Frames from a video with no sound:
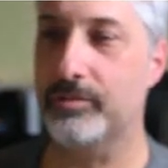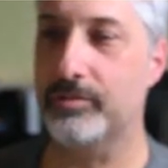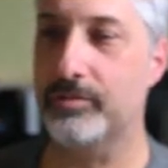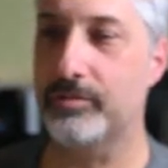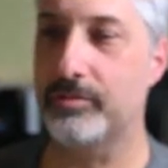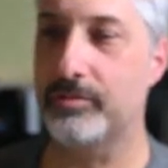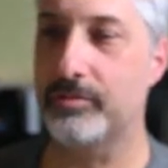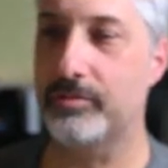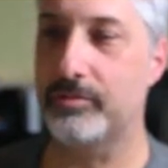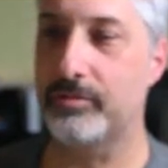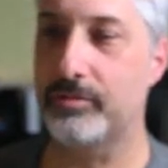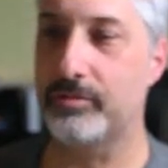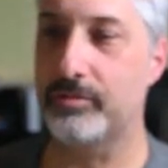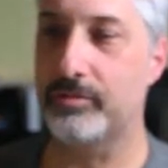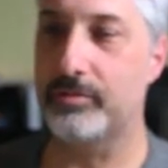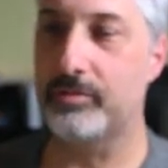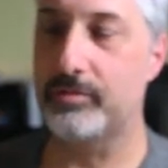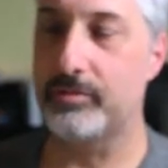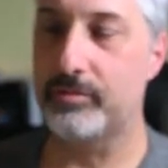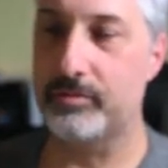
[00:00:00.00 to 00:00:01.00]

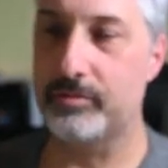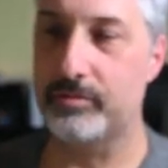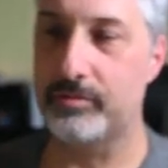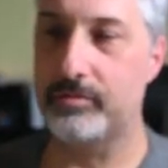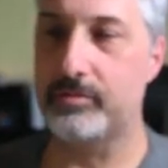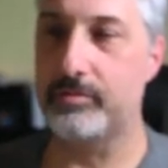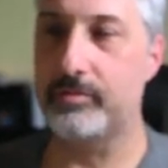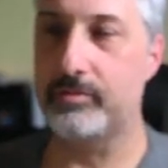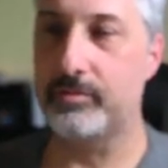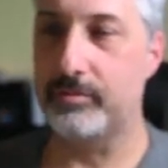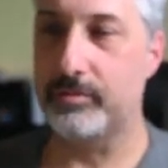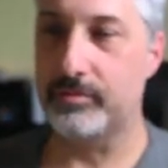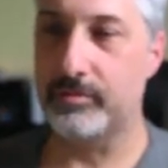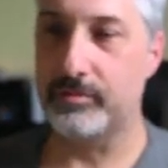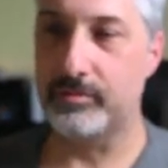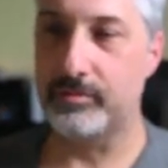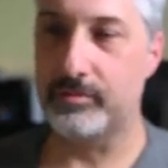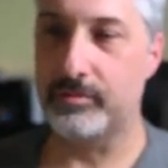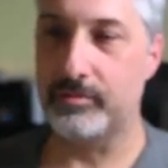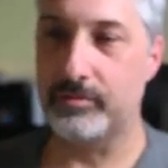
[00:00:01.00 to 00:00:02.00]

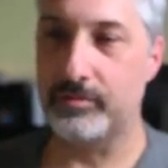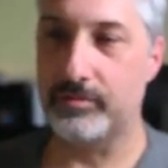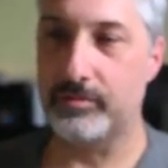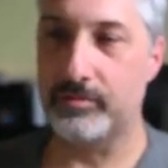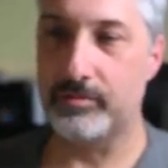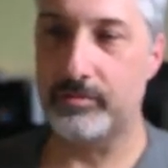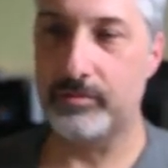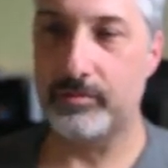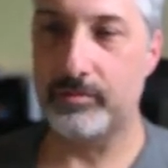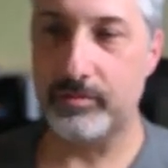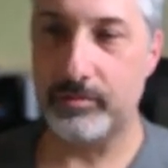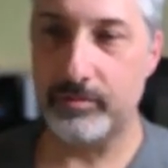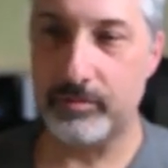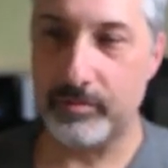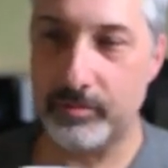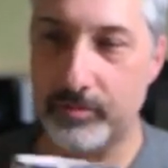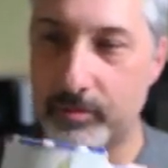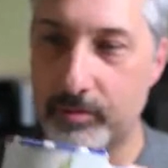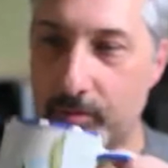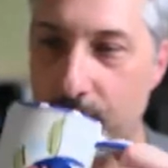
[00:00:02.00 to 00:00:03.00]
(silence)